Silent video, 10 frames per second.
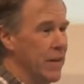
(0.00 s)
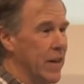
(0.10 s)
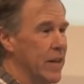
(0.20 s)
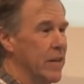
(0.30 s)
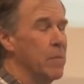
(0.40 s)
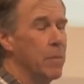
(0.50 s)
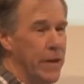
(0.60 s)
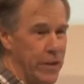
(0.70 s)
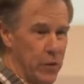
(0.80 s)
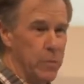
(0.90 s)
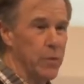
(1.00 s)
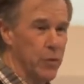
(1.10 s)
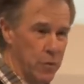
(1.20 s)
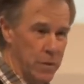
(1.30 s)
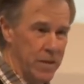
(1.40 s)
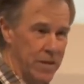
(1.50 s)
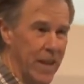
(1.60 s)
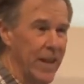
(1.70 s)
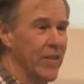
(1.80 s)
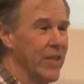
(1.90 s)
diet impairs your performance
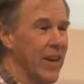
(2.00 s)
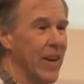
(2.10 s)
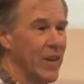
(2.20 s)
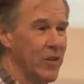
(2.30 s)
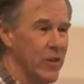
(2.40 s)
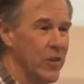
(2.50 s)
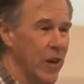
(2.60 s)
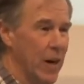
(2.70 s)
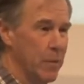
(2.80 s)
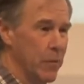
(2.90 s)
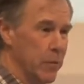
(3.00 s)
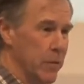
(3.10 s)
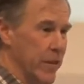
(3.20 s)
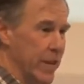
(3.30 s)
and doesn't allow you to do high-performance